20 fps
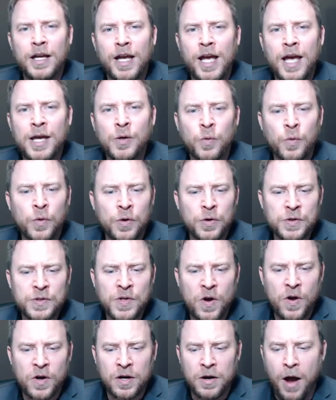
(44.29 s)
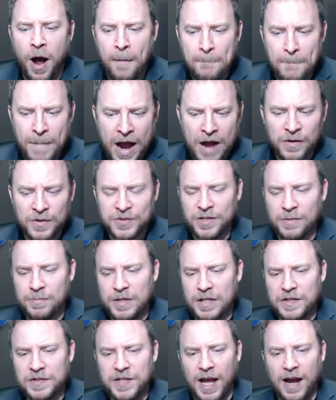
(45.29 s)
in order to talk about some of
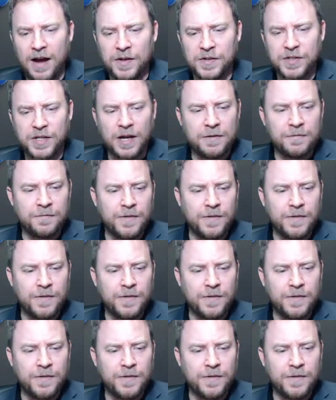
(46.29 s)
these outside